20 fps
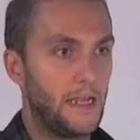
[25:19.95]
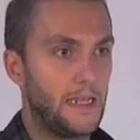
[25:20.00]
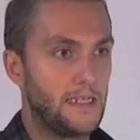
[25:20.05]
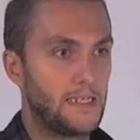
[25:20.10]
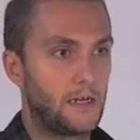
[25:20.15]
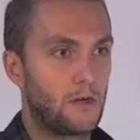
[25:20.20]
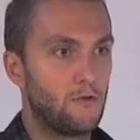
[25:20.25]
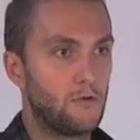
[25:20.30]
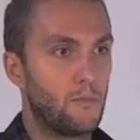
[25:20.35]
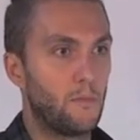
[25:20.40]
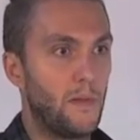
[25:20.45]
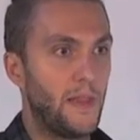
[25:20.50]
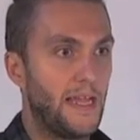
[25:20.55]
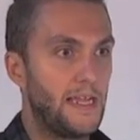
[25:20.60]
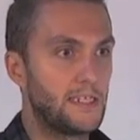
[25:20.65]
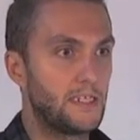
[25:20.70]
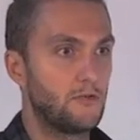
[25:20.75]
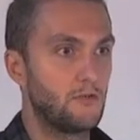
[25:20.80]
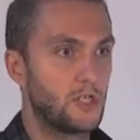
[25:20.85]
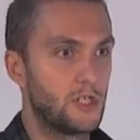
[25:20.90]
is a good
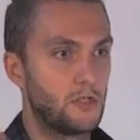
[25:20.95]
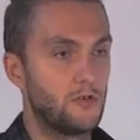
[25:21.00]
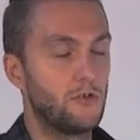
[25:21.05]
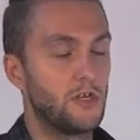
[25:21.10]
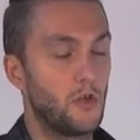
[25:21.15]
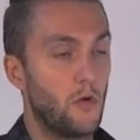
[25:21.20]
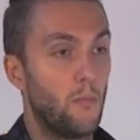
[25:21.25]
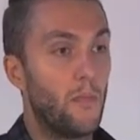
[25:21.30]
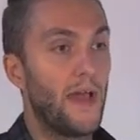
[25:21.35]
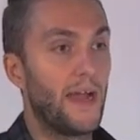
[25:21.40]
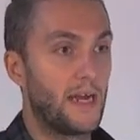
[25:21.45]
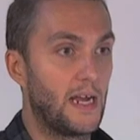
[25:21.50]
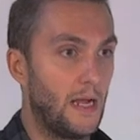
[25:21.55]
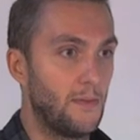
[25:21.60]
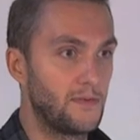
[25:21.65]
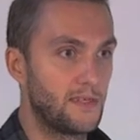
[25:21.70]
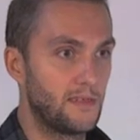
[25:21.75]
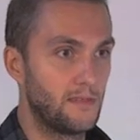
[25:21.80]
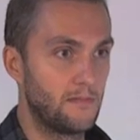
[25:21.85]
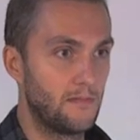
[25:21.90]
place to store your
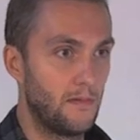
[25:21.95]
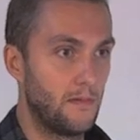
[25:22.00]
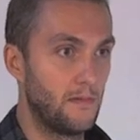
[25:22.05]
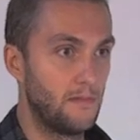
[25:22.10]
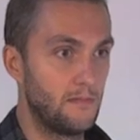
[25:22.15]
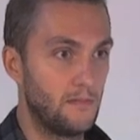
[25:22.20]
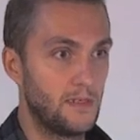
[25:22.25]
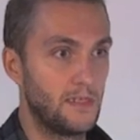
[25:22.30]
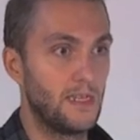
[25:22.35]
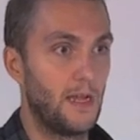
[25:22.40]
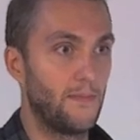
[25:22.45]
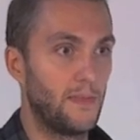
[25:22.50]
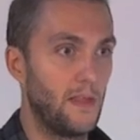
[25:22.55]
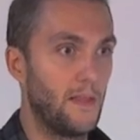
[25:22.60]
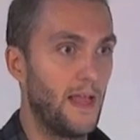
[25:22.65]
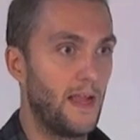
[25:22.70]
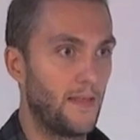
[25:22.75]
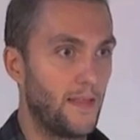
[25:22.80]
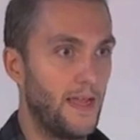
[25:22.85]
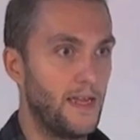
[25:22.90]
backups, something
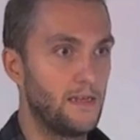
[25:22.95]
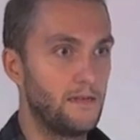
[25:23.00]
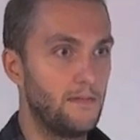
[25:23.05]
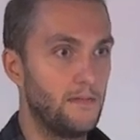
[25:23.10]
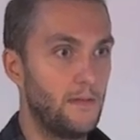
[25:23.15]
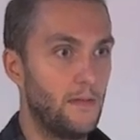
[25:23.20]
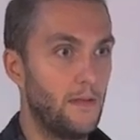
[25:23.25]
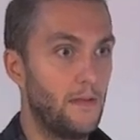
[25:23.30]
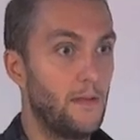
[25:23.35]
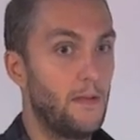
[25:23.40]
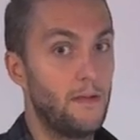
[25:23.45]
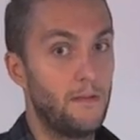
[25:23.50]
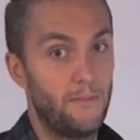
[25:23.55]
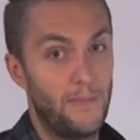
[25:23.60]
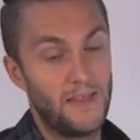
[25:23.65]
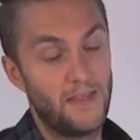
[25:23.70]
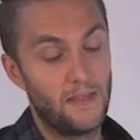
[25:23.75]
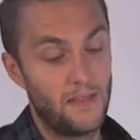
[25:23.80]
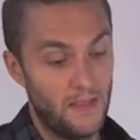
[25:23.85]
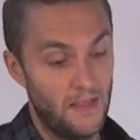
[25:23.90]
like that.
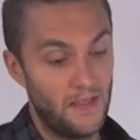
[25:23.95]
But